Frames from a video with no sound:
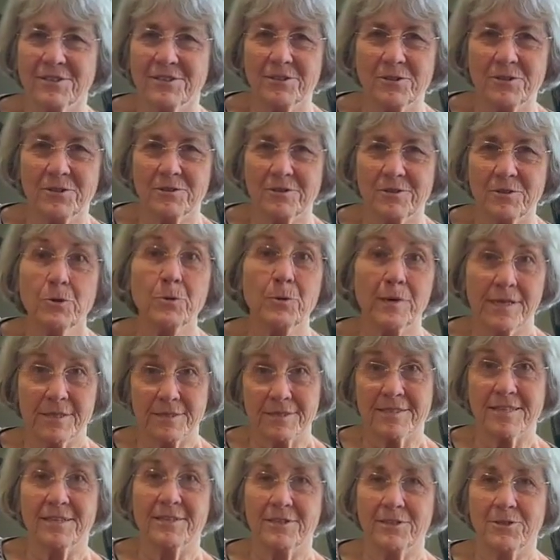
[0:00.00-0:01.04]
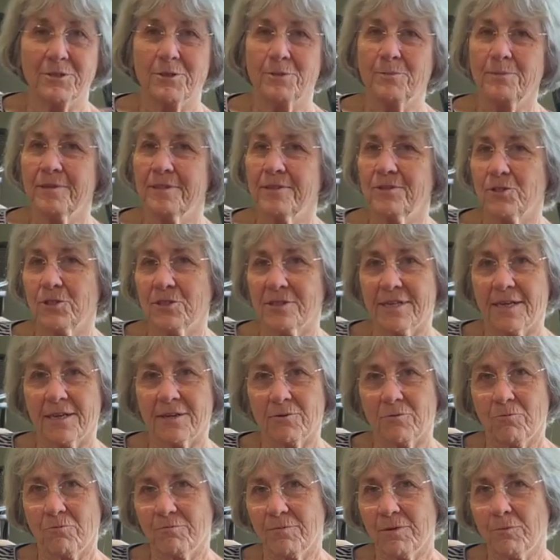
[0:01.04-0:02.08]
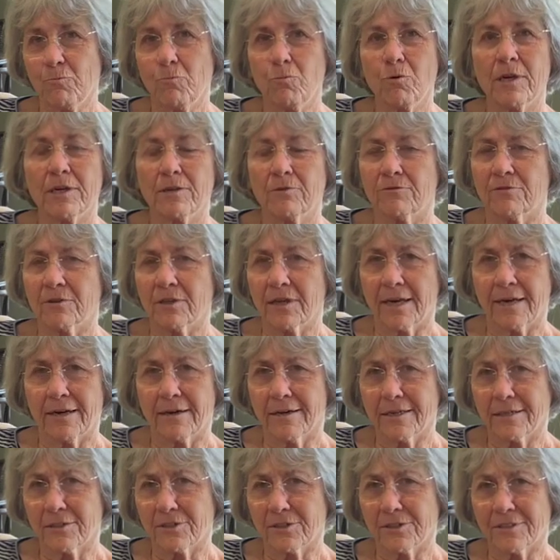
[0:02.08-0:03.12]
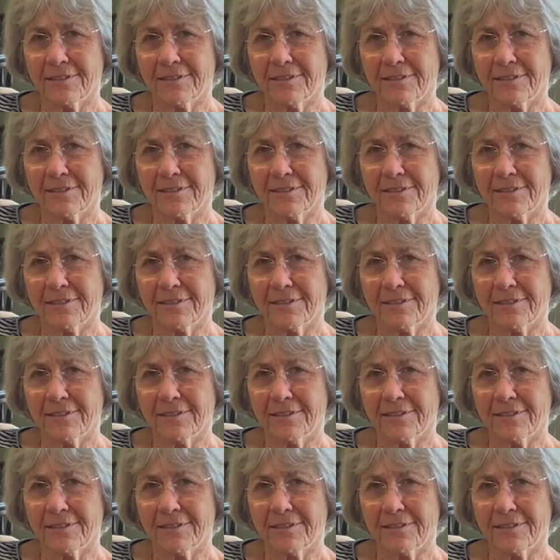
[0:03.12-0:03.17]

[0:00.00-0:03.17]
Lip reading: U.S. senator, but just had a wonderful character.